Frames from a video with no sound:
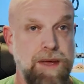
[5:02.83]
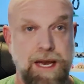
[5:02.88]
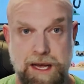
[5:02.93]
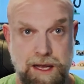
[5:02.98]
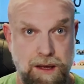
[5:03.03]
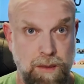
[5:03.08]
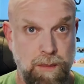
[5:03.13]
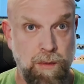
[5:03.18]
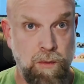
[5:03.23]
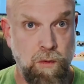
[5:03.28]
had a
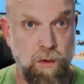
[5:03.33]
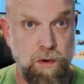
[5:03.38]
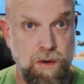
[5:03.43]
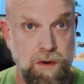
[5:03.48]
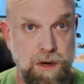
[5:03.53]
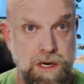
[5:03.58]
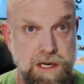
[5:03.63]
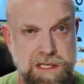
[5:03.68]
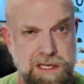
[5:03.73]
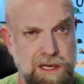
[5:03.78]
couple more
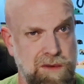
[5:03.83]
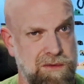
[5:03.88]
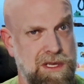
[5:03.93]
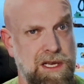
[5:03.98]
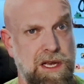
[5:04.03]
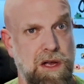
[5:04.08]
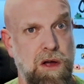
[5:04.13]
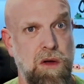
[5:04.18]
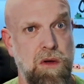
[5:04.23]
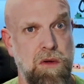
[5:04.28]
orders, and I was
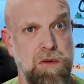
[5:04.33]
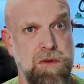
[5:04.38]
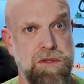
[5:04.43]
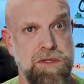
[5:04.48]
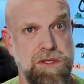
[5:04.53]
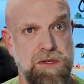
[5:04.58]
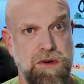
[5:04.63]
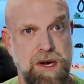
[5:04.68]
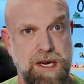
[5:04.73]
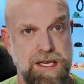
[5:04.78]
like, oh, this
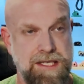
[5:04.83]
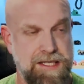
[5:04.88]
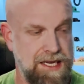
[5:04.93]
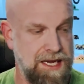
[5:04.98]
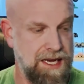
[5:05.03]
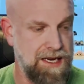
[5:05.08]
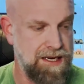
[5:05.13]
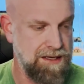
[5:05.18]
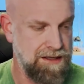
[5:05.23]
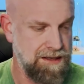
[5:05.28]
is crazy.
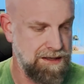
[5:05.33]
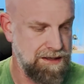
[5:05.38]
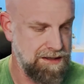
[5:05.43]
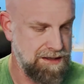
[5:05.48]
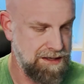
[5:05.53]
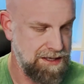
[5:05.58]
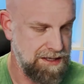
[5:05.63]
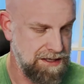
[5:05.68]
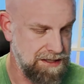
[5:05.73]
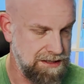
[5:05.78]
I didn't
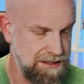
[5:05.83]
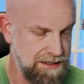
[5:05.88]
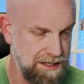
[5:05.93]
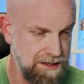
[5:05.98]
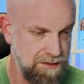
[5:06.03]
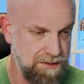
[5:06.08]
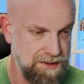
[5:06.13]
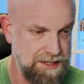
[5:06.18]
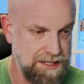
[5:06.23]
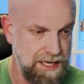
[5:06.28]
think this thing
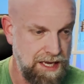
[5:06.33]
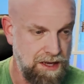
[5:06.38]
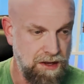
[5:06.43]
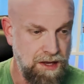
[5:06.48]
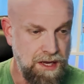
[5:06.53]
would sell.